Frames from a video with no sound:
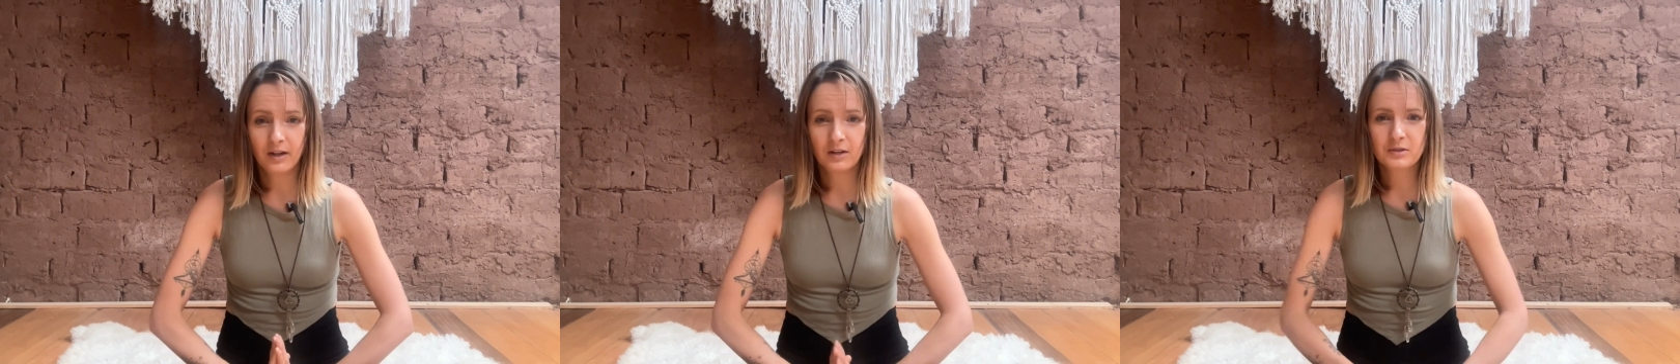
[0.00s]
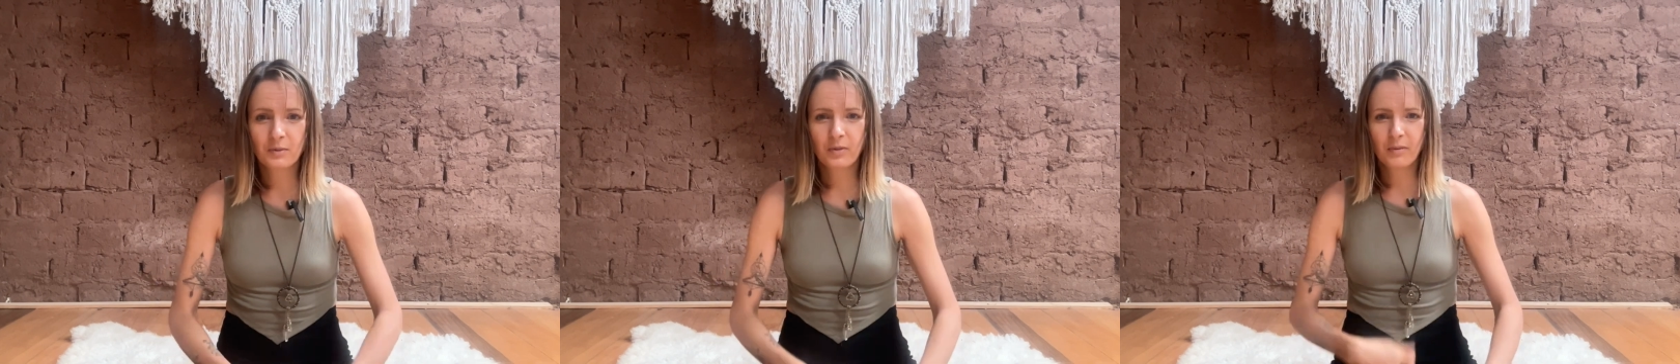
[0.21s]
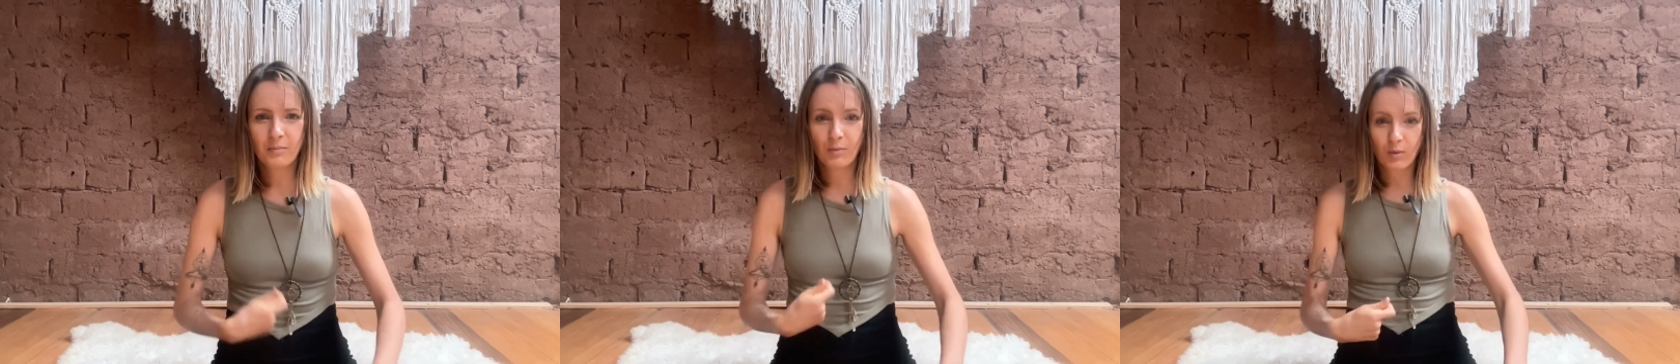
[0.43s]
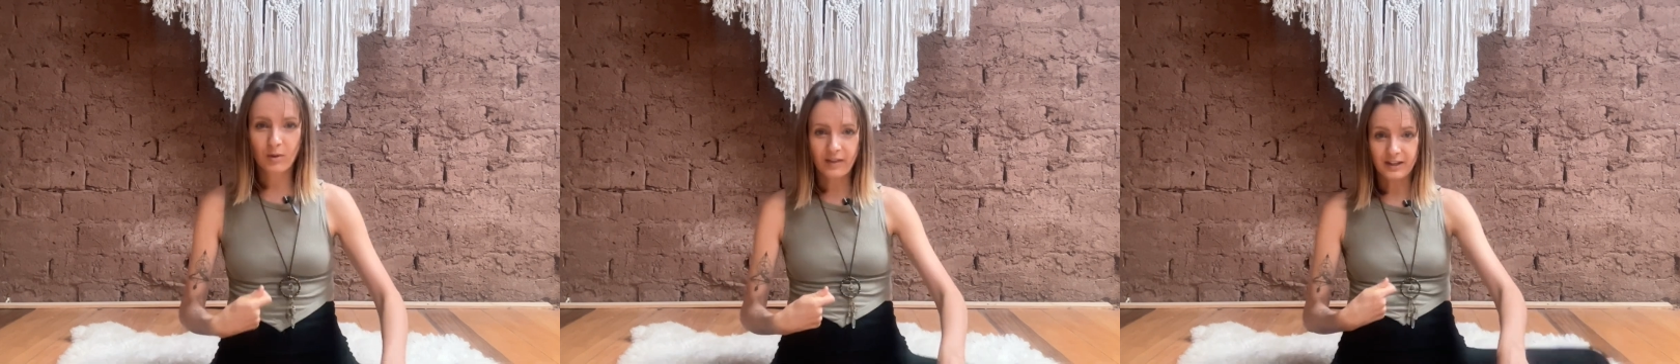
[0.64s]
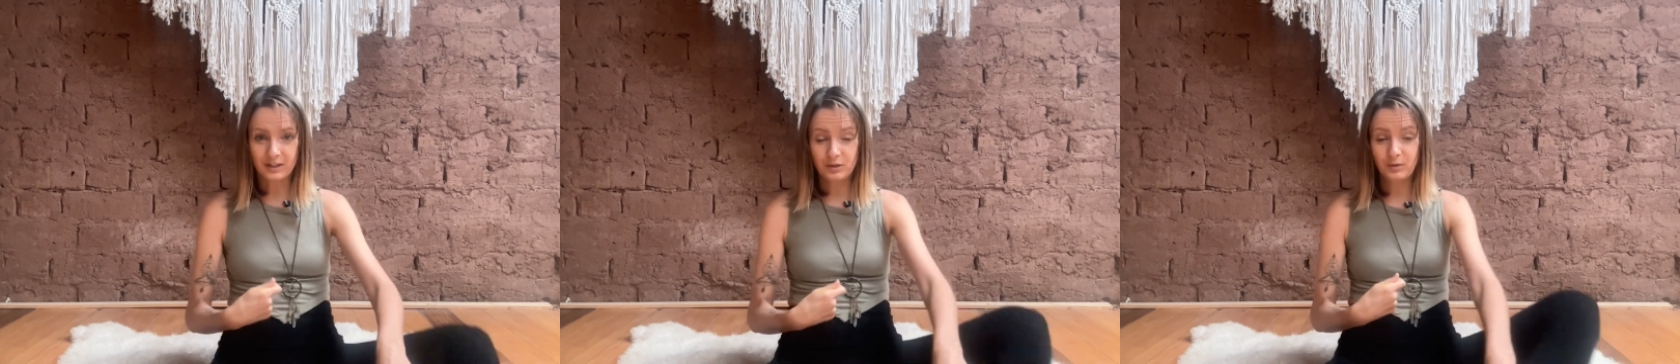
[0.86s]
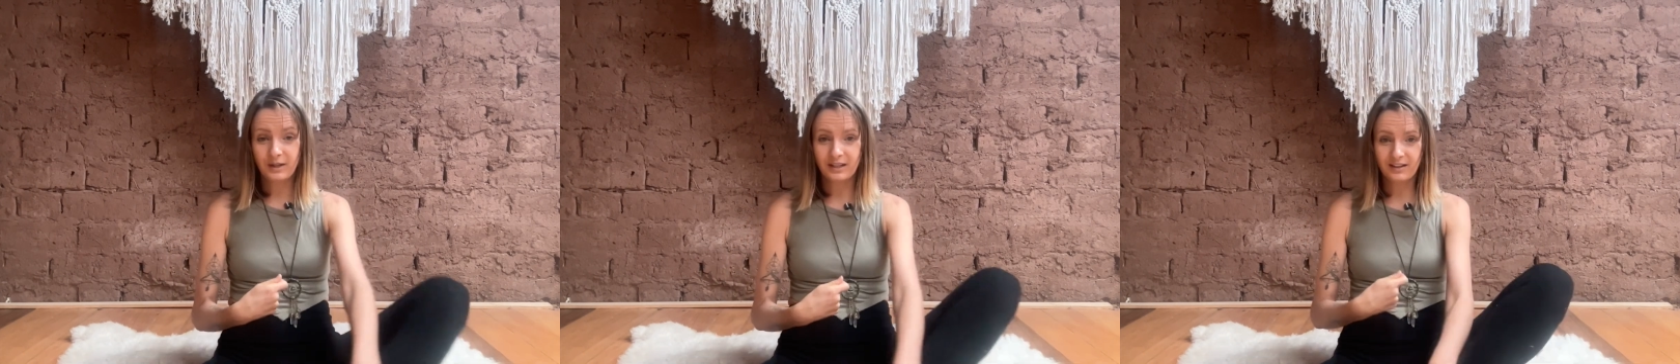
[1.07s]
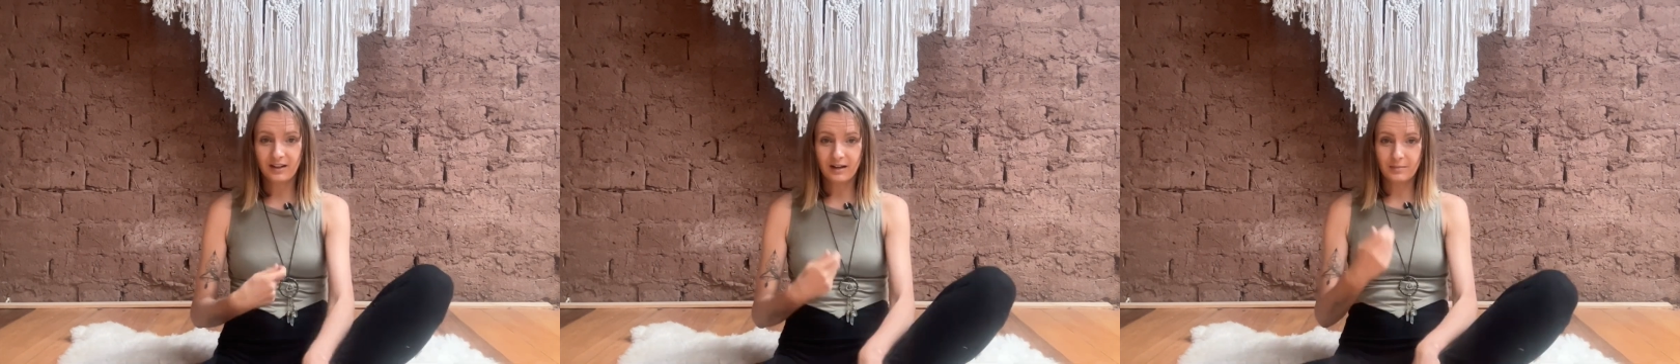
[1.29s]
So the more that you
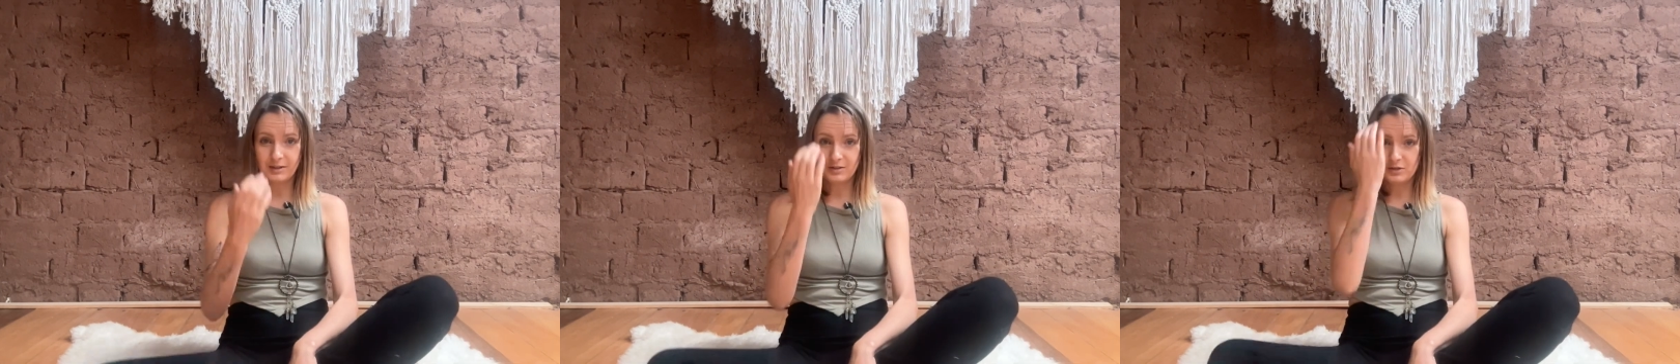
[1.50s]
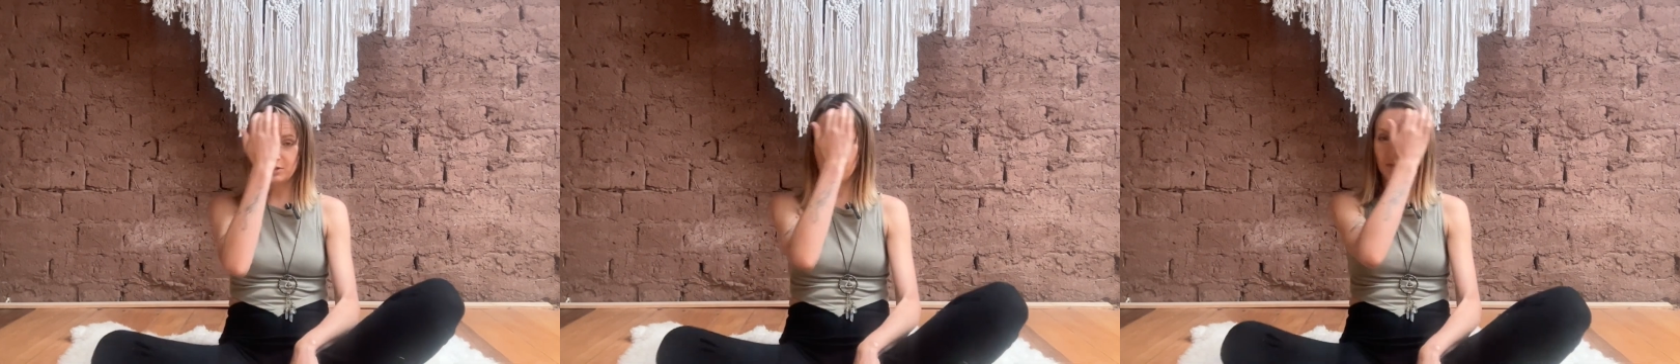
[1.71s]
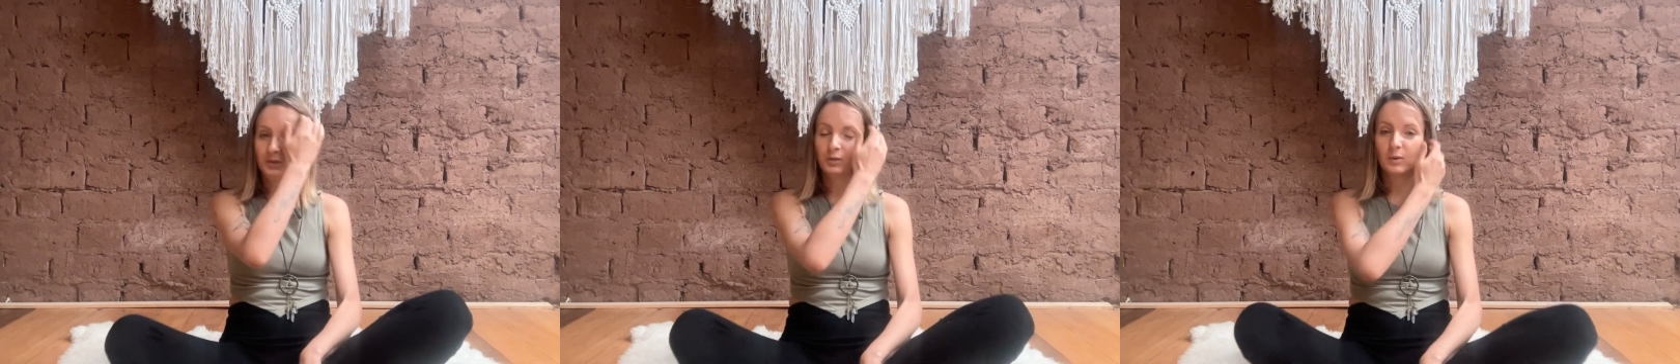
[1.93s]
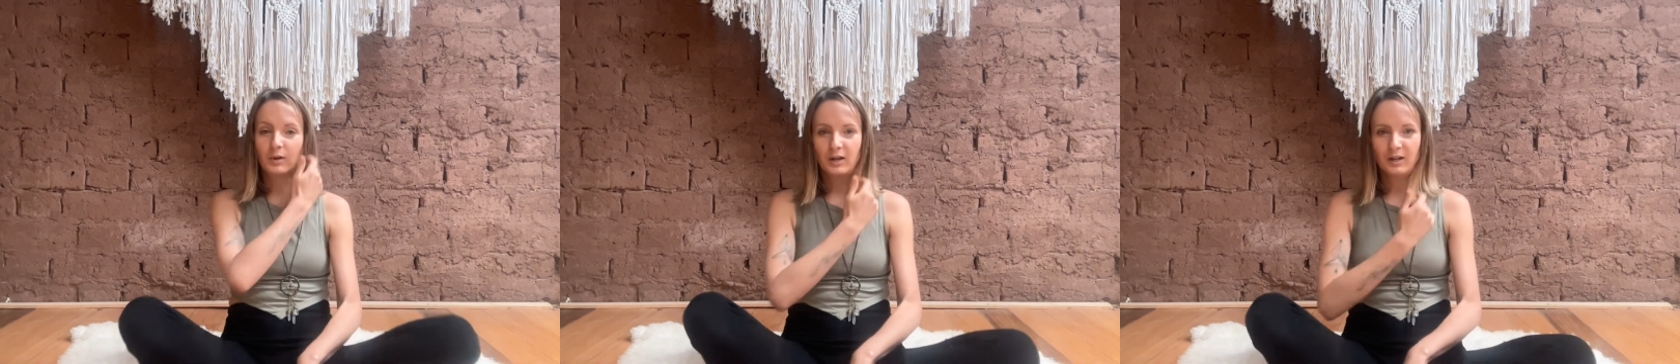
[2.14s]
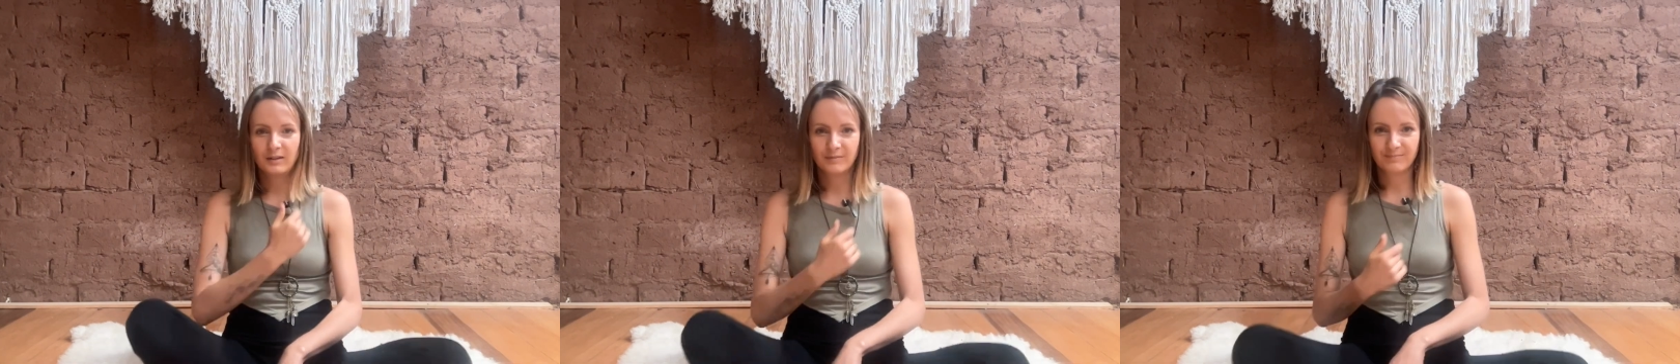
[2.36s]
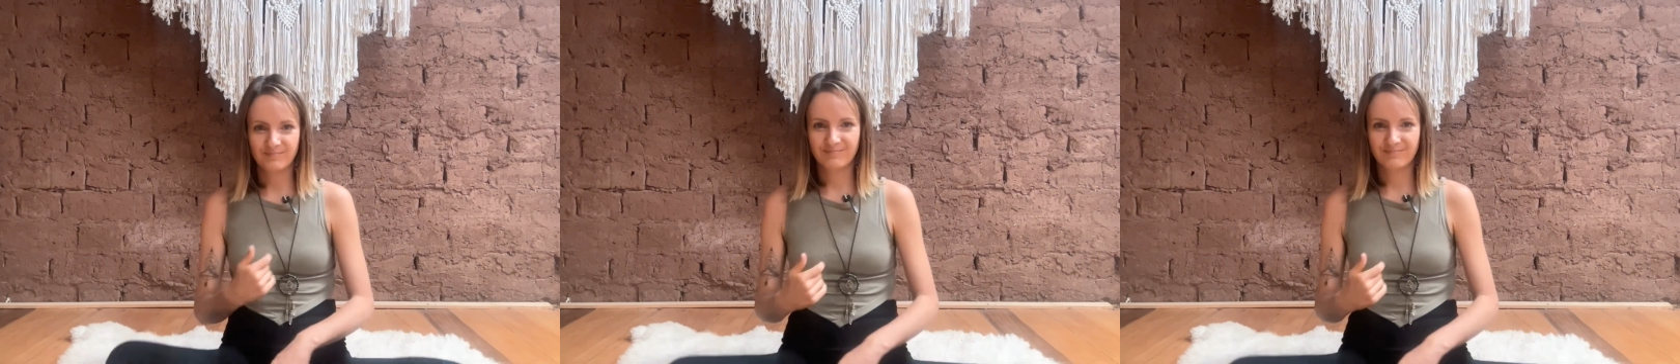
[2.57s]
can come into your